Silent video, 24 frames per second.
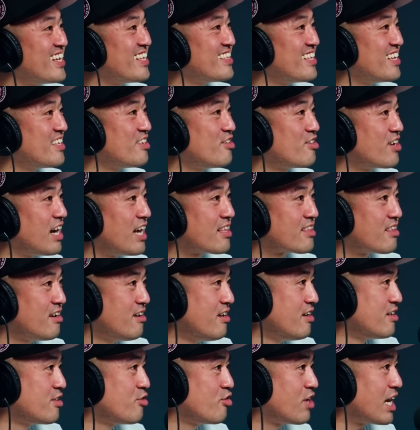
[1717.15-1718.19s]
And then you got
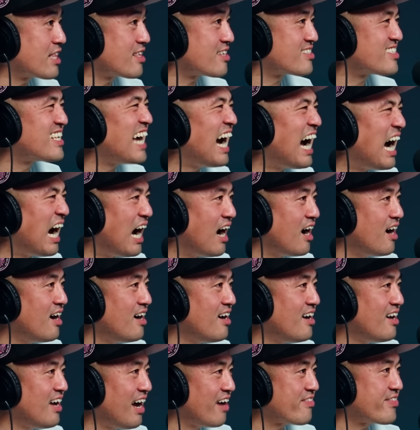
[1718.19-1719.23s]
the you got the za
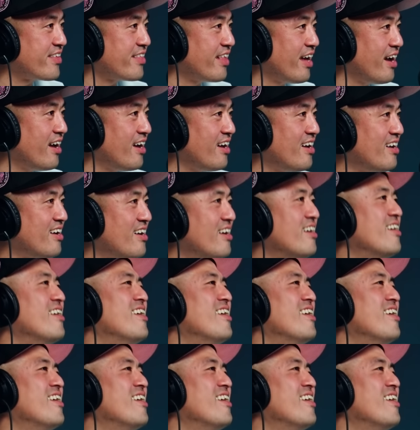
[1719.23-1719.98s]
after yeah.